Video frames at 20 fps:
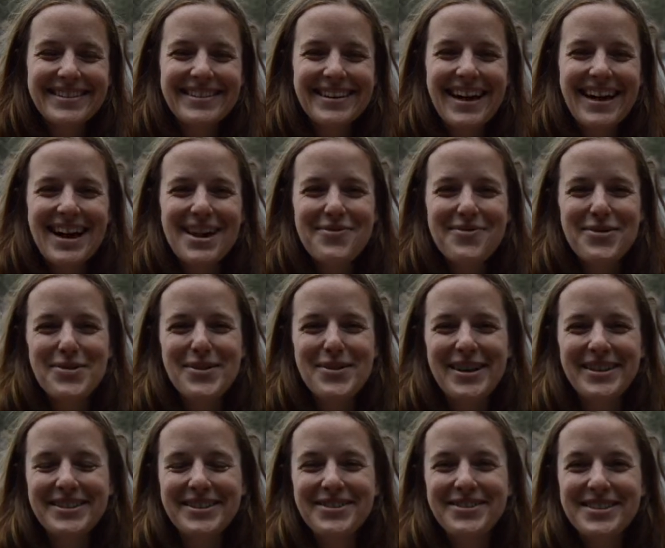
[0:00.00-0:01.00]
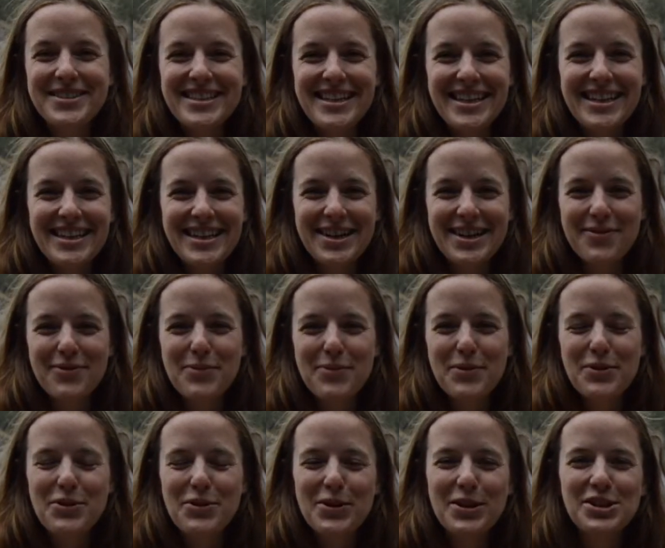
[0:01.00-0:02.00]
Hi everyone, Christine here from the
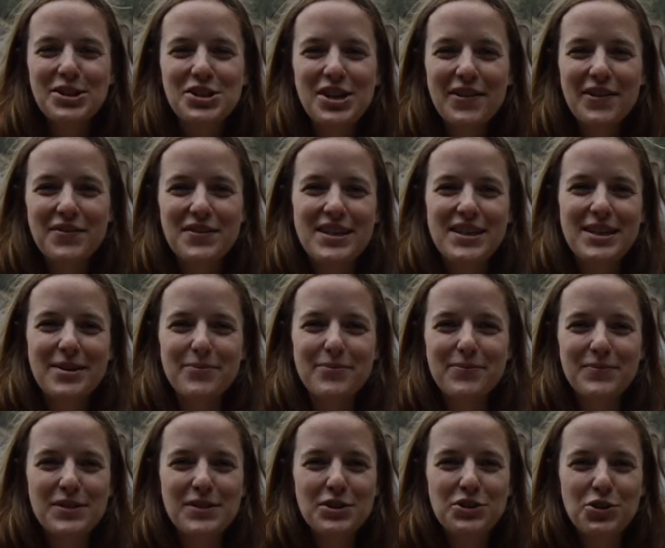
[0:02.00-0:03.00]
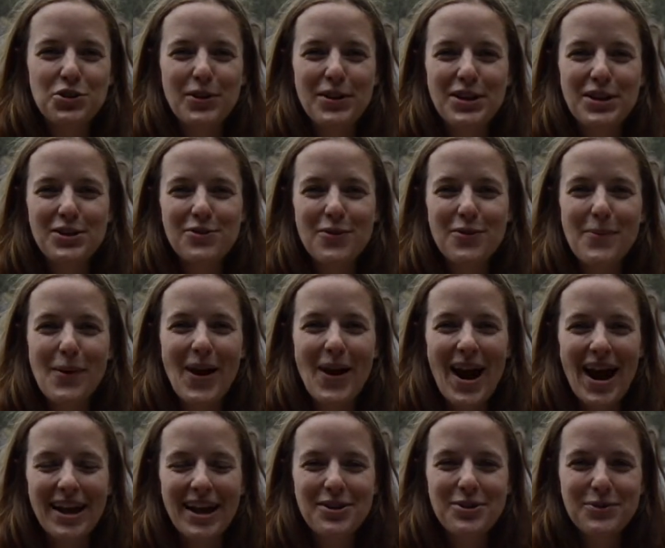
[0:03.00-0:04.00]
Growing Chefs team, joining you from our
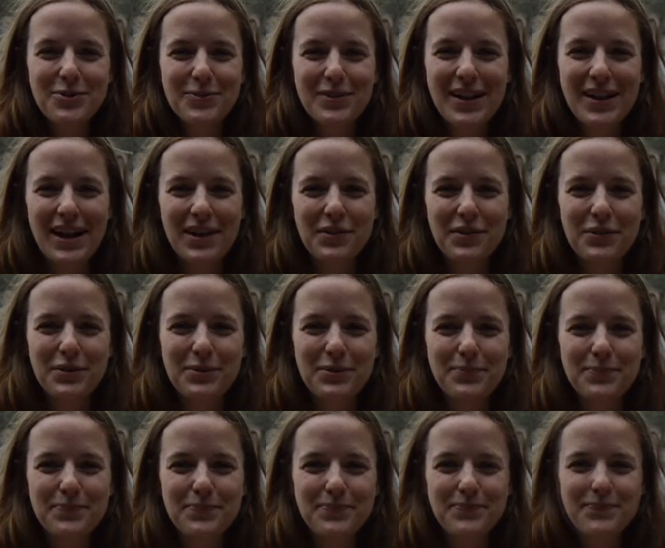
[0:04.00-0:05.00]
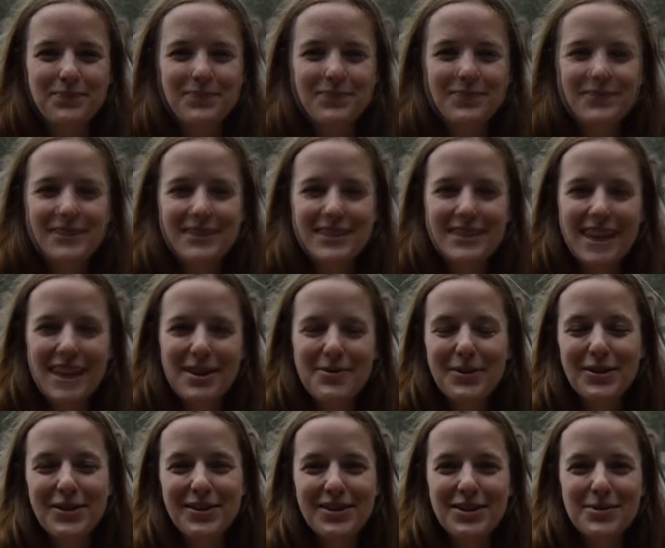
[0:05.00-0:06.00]
at-home classroom. Today we
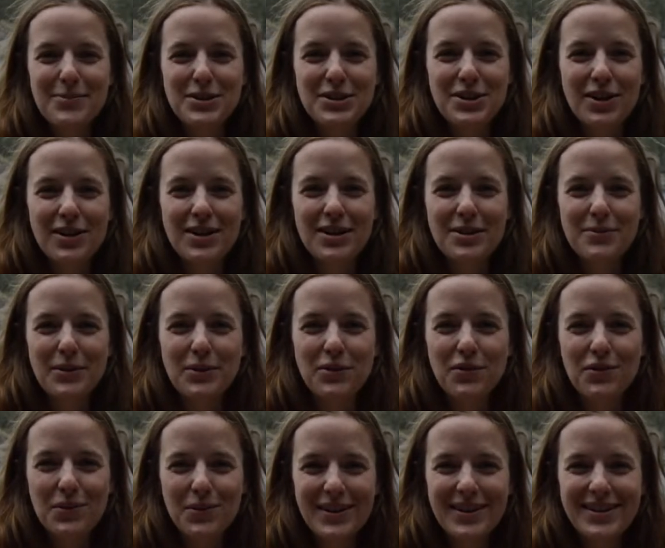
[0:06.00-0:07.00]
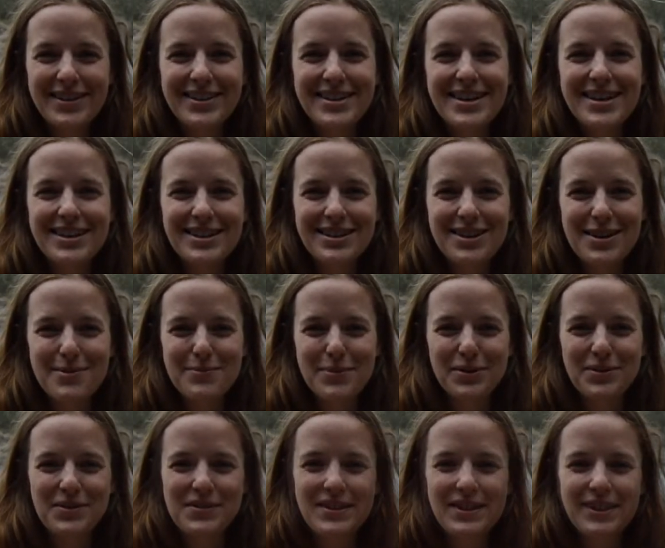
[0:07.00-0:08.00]
are going to be talking about soil and
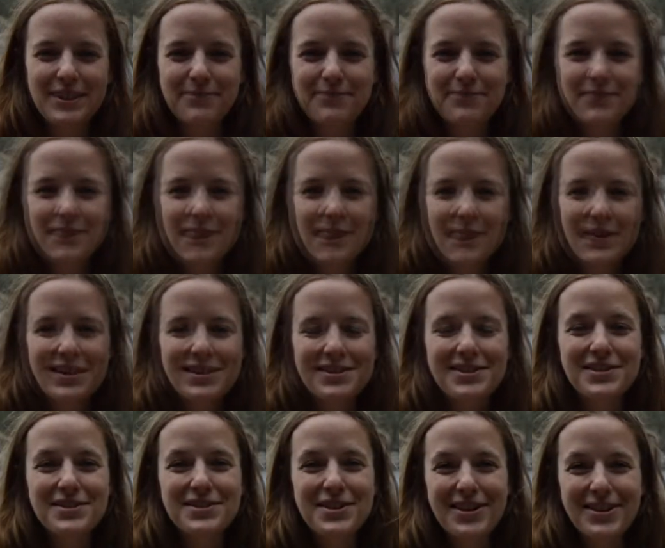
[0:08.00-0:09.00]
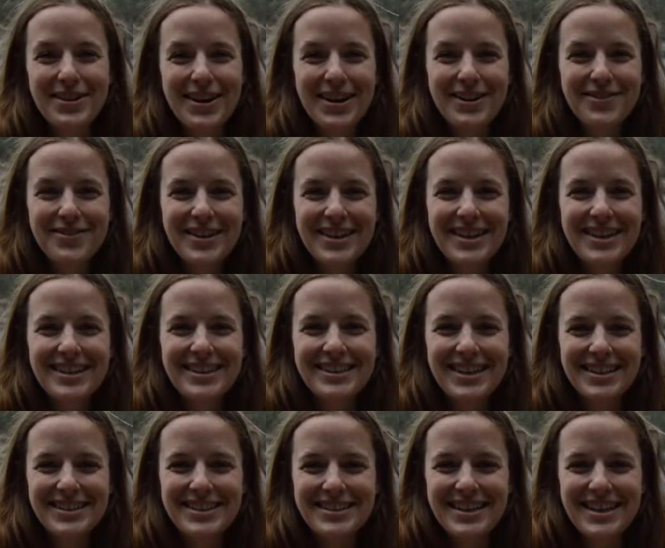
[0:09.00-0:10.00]
composting. And to start off,
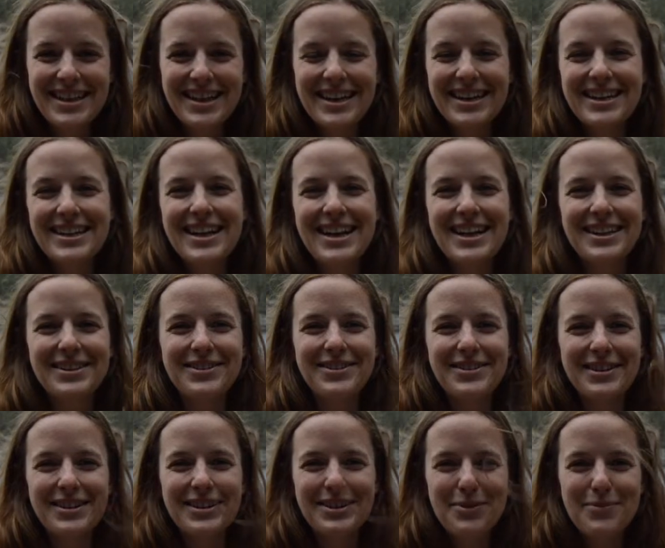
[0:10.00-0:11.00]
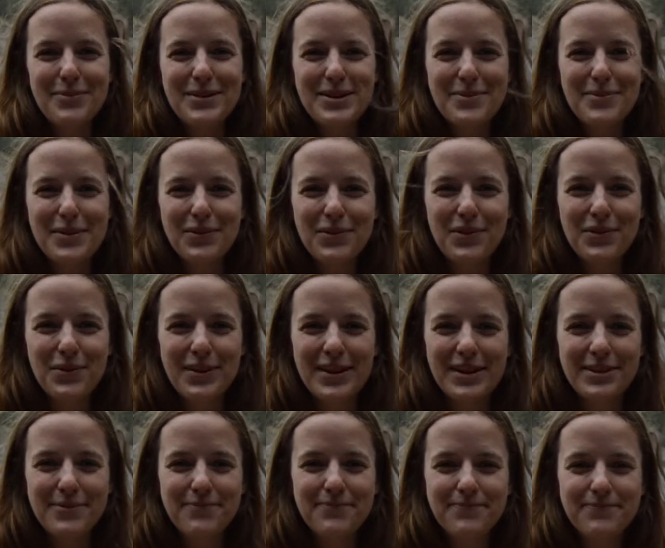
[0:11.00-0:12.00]
let's dig in and learn a little bit about
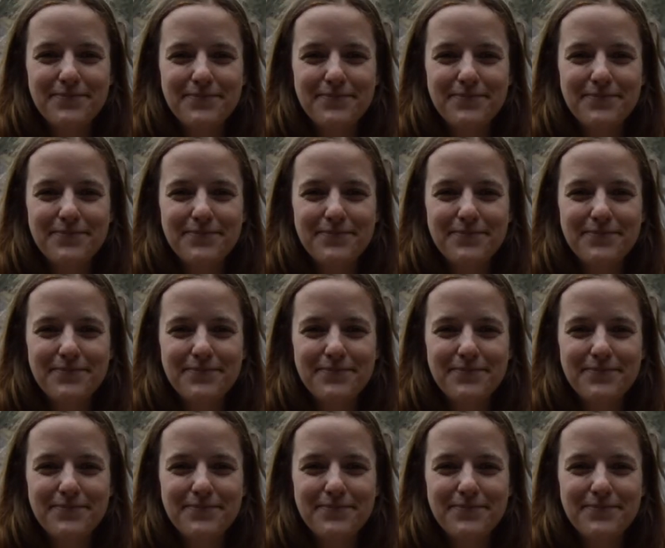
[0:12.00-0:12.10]
soil.